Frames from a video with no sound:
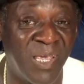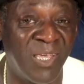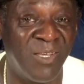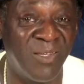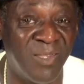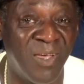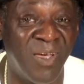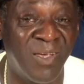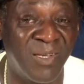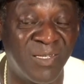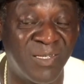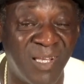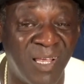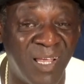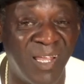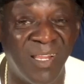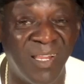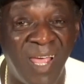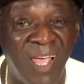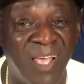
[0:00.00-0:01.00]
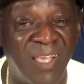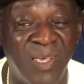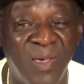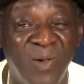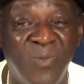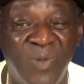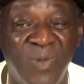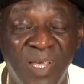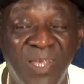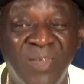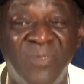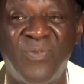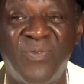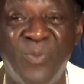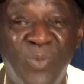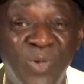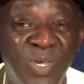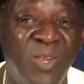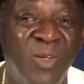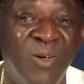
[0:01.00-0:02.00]
You know what I'm saying? I can't wait for
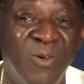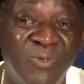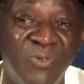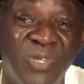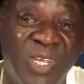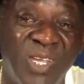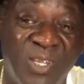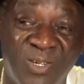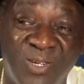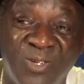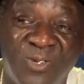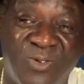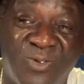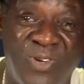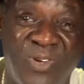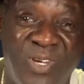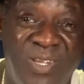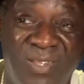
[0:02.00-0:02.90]
We Don't to hit the street.